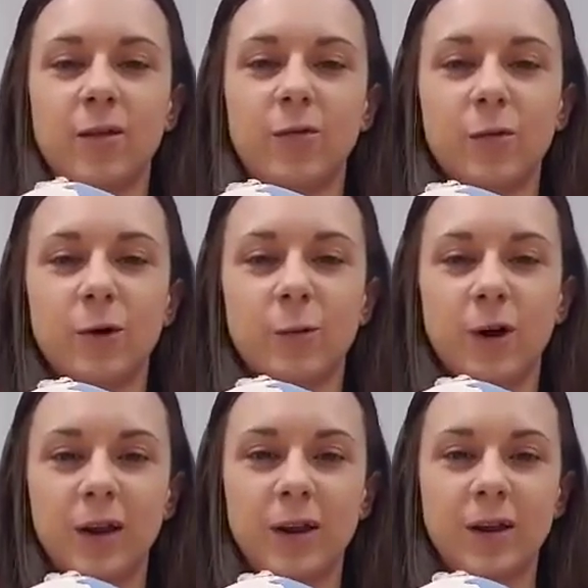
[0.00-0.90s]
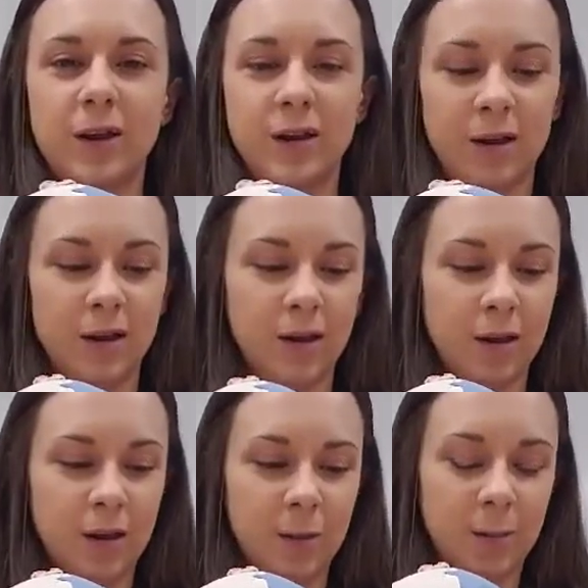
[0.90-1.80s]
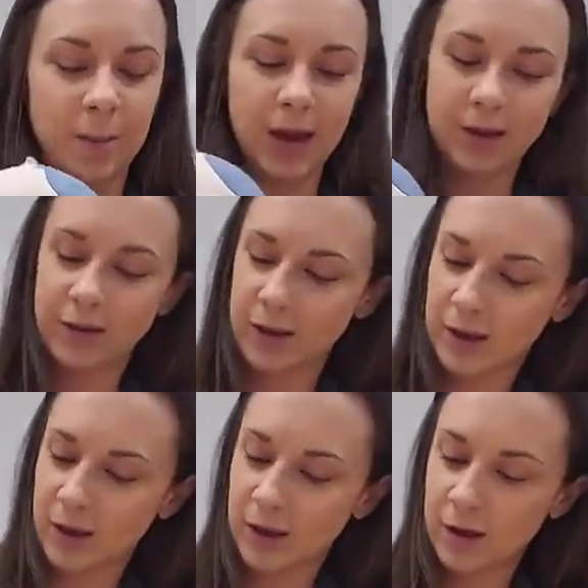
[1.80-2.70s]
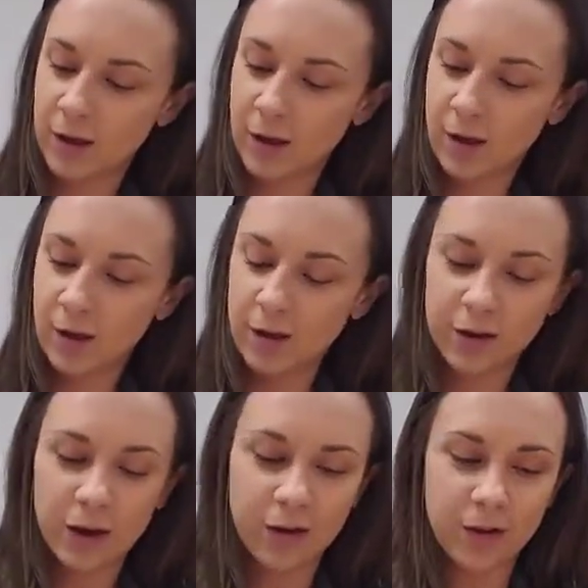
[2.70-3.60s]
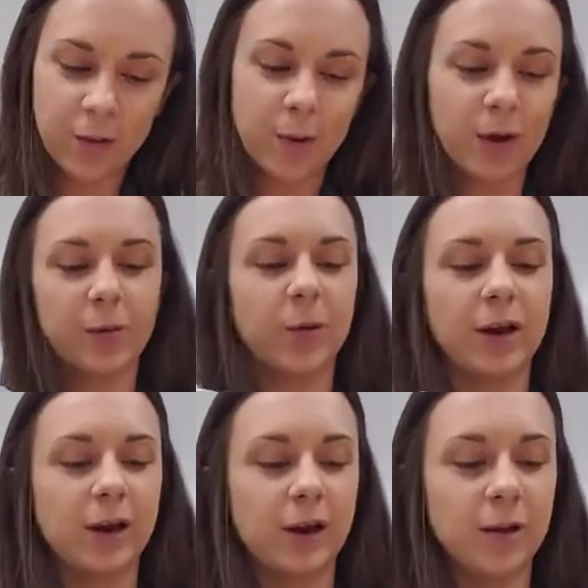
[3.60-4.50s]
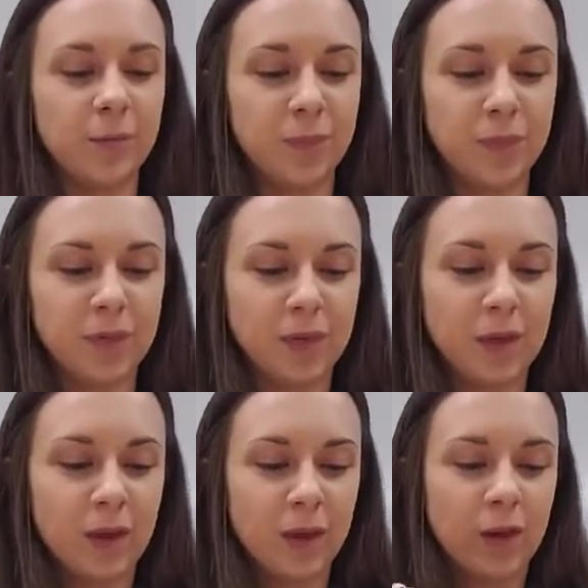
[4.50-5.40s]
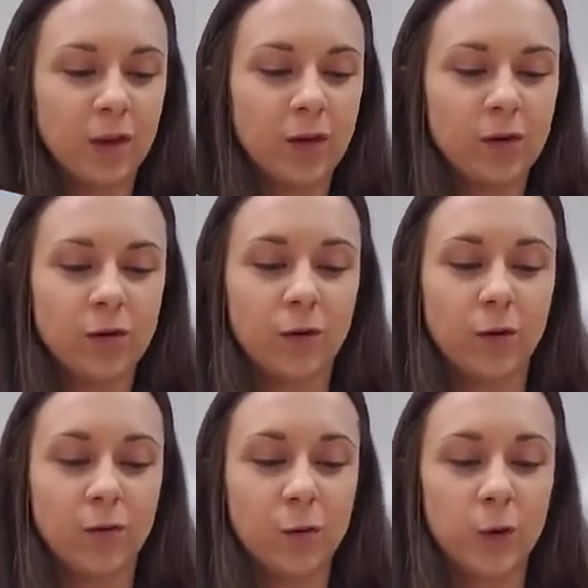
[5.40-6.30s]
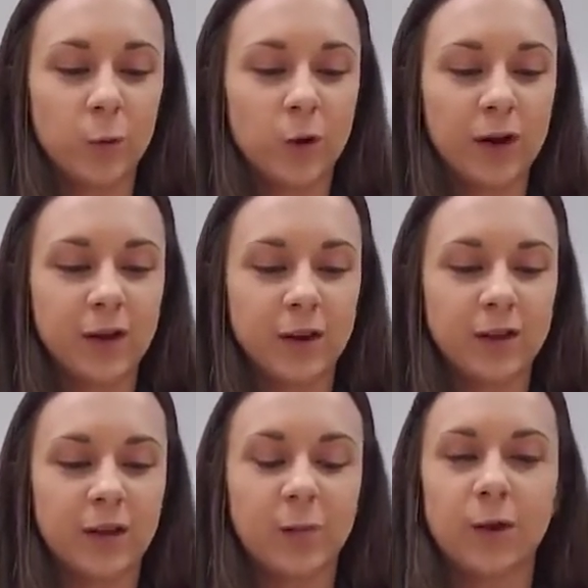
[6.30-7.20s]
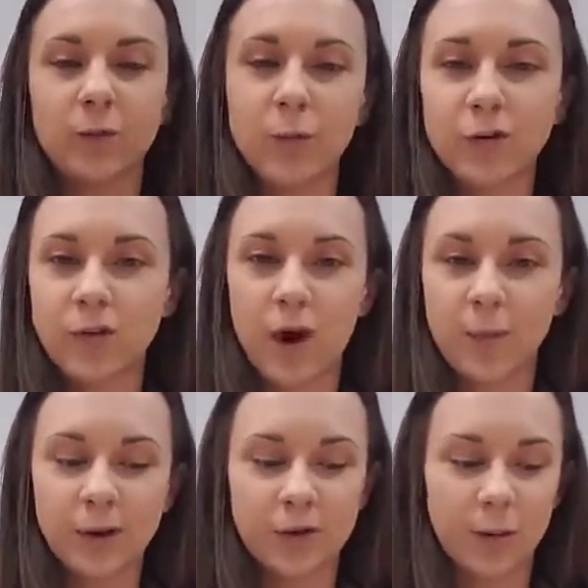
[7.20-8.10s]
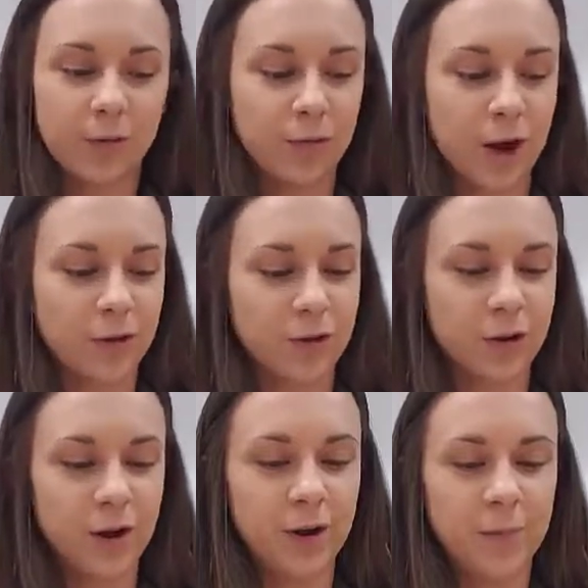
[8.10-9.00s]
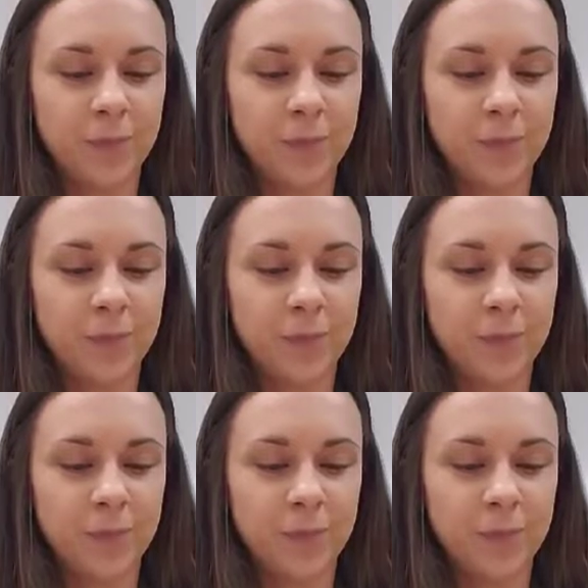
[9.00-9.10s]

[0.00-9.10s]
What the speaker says: Lefort 1, maxilla, all down at the bottom right here. So Lefort 1 is going to be your most common type of fracture.